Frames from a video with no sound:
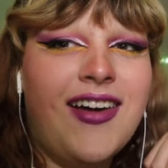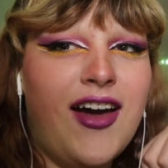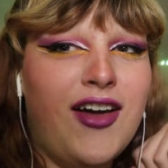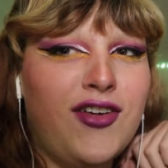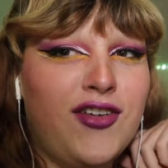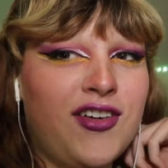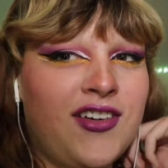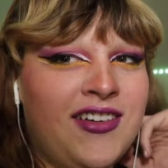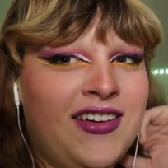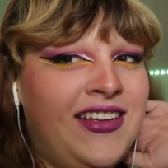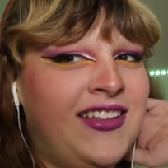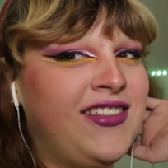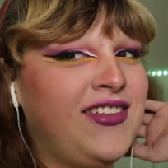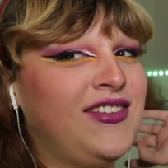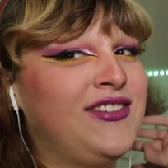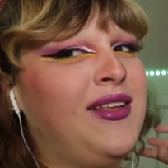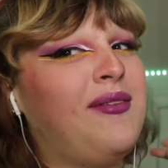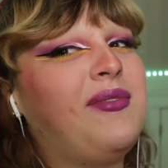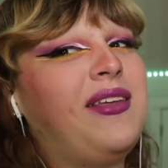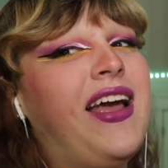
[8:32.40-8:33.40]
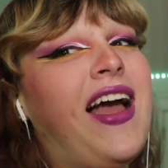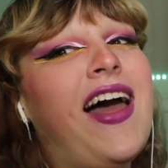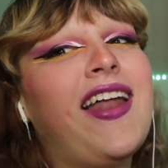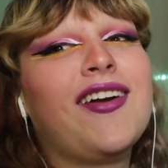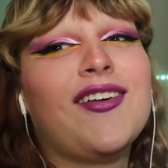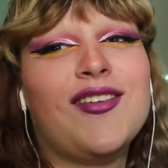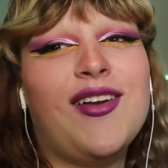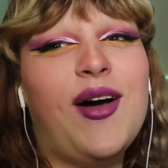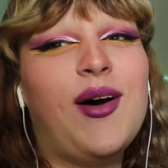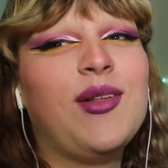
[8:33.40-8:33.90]
underneath or something. I
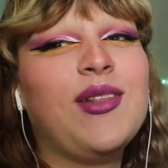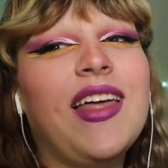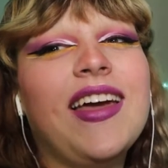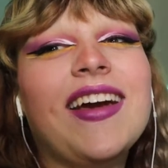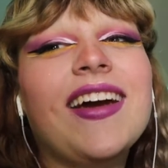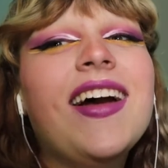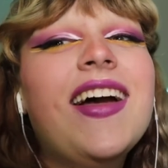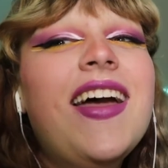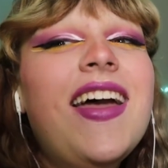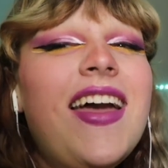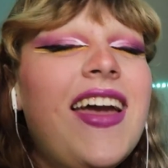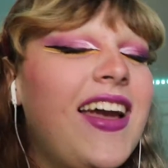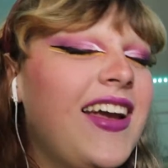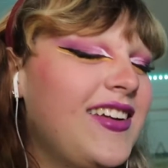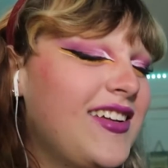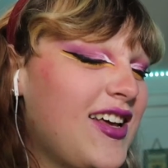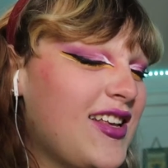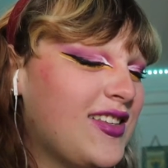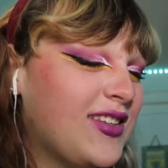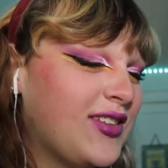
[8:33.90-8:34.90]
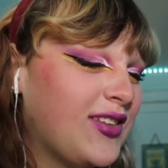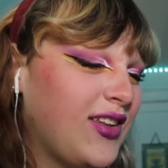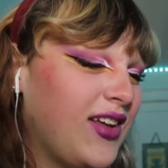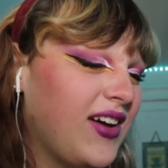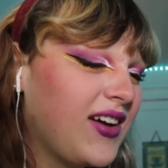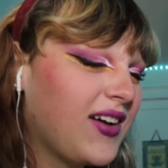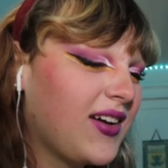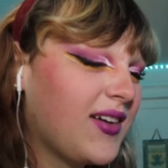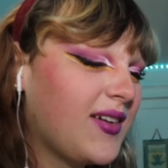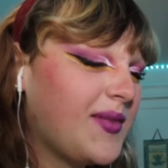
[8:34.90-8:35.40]
don't know. Like it doesn't
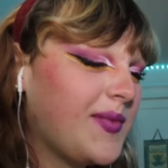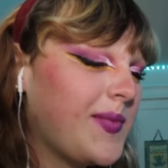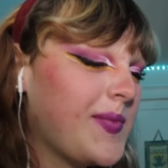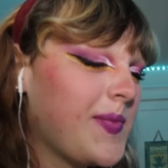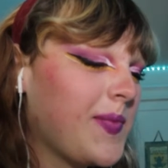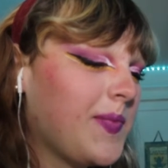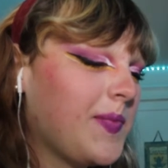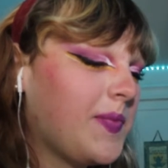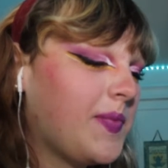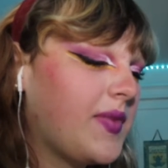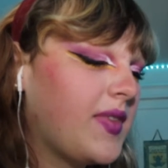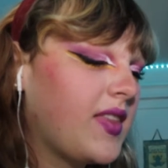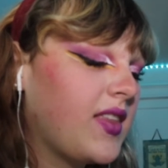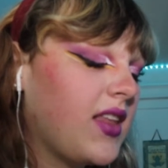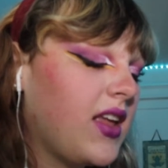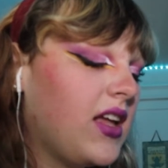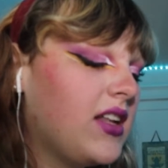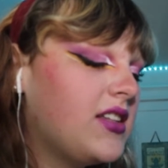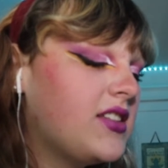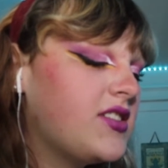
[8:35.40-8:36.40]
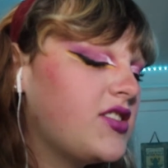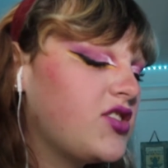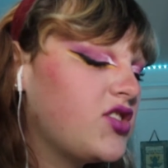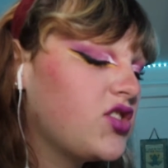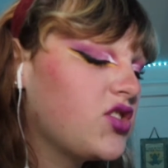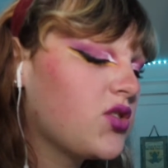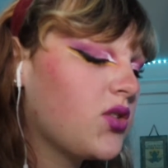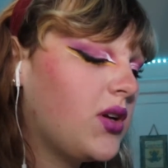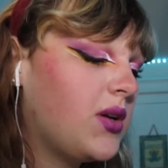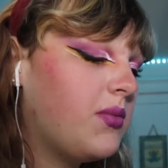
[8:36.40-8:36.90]
look it doesn't
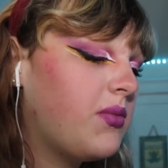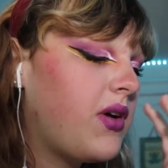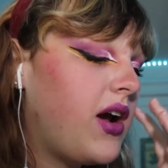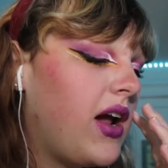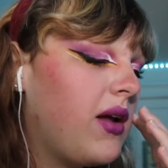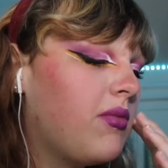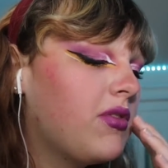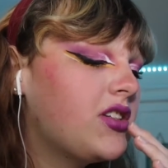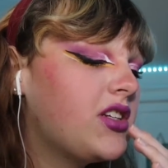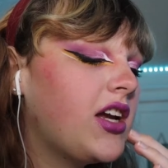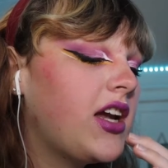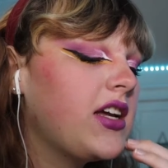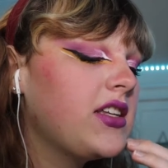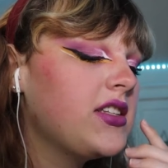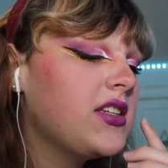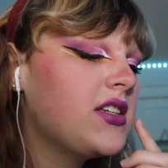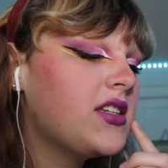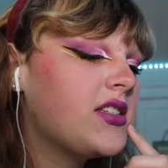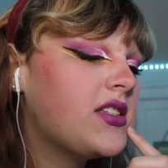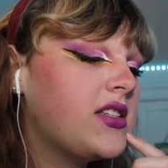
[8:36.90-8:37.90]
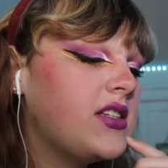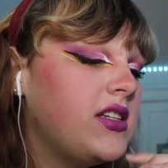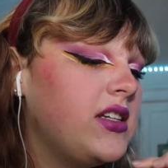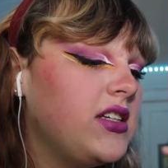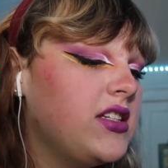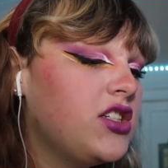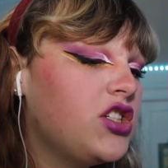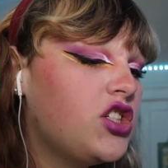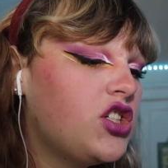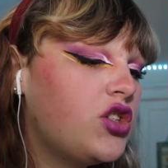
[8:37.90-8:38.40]
scream pride, which I guess it doesn't
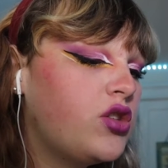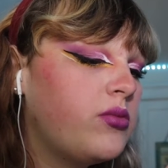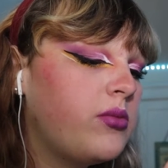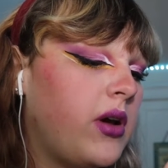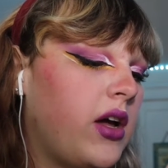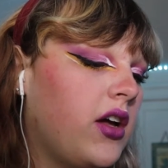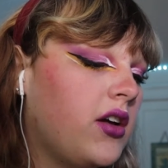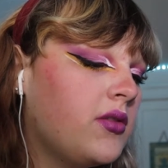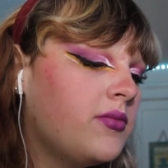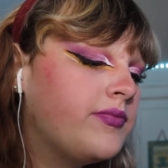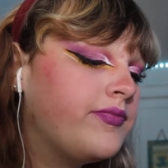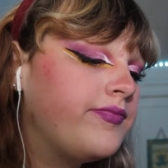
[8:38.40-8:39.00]
need to, but